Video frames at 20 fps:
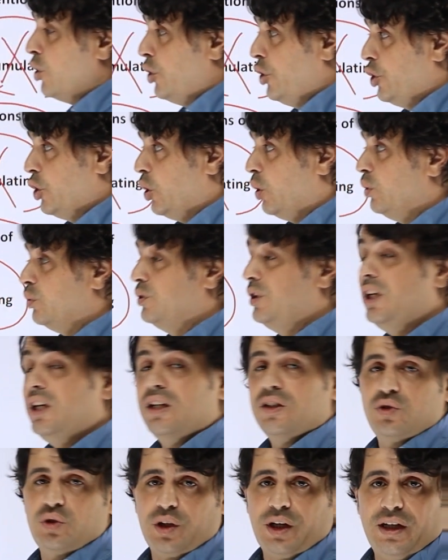So D
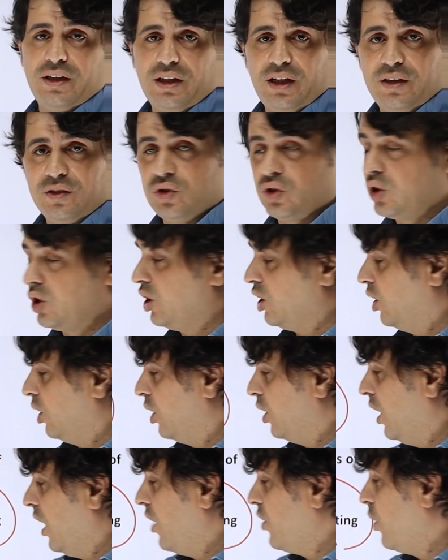is the right answer
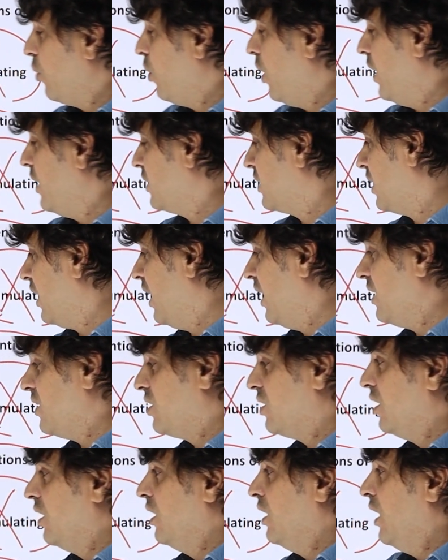here. Otherwise,
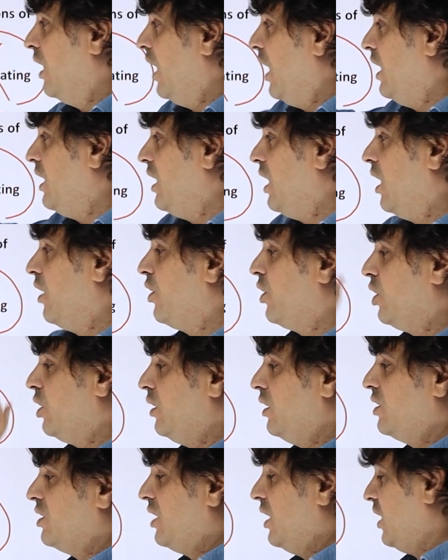guys, any other,
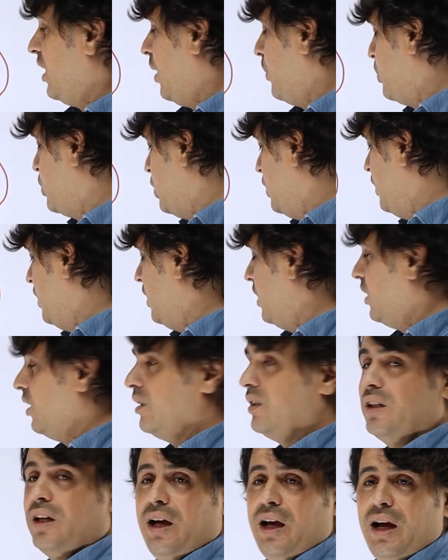let's say, option here,
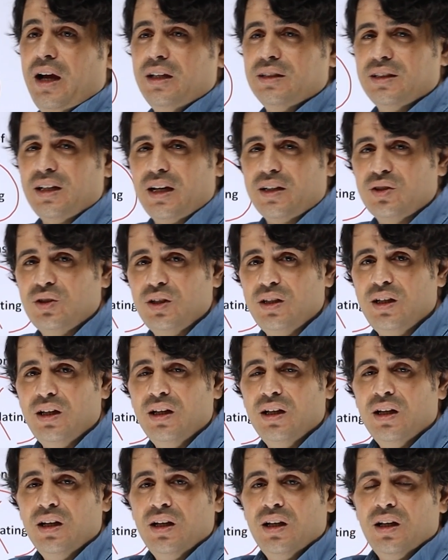it has actually,
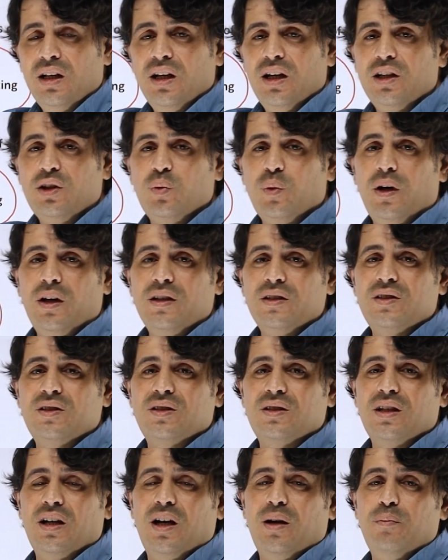it
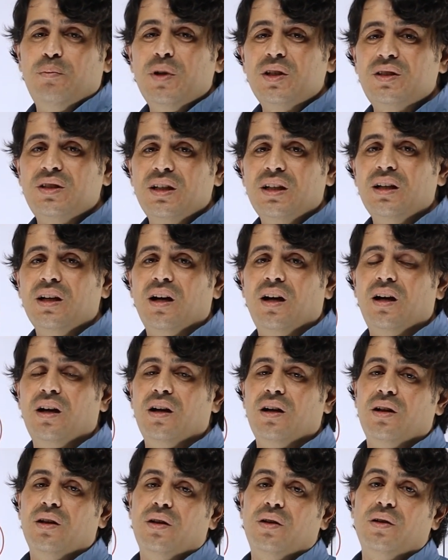was missing
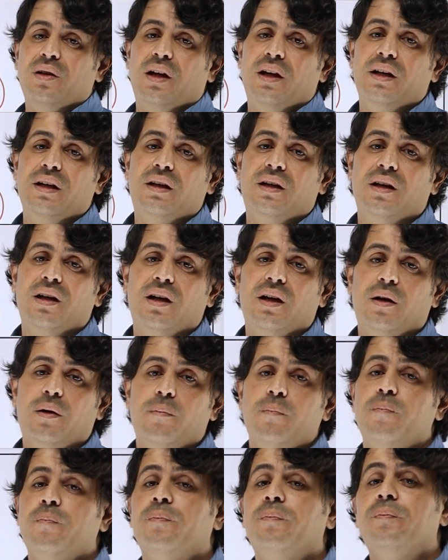like
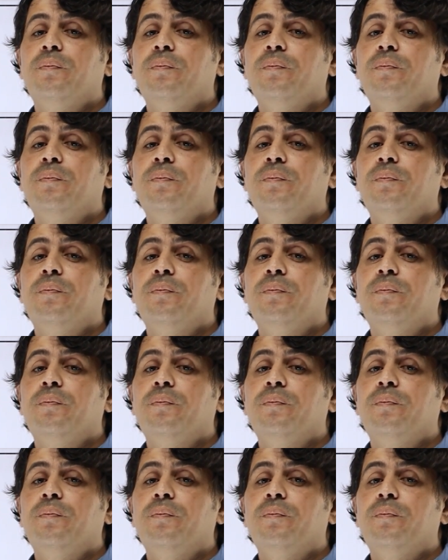it